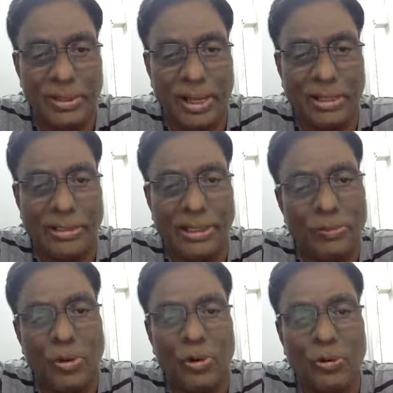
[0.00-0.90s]
And
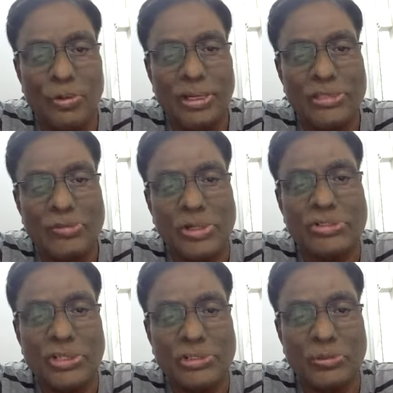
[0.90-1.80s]
hemoglobin is
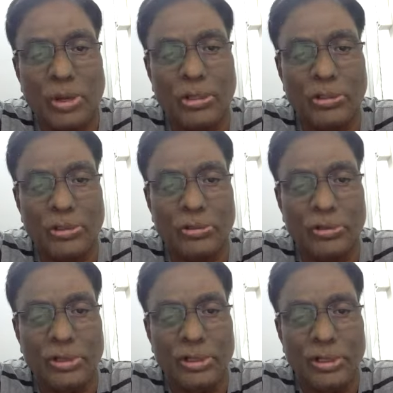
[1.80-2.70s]
one such molecule